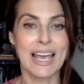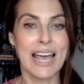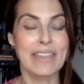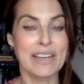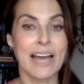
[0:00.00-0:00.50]

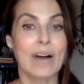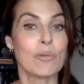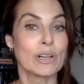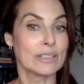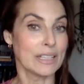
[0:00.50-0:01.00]
And then
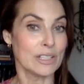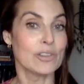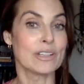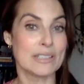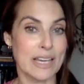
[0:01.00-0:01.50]
outwardly you
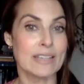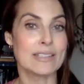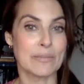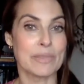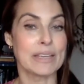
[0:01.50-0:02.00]
can say
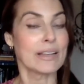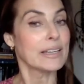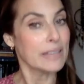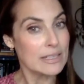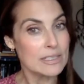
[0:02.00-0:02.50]
something
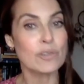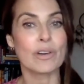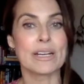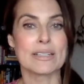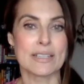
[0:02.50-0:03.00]
like let's
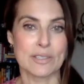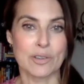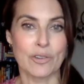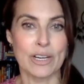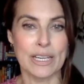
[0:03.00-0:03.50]
agree to
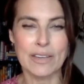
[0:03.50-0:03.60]
disagree,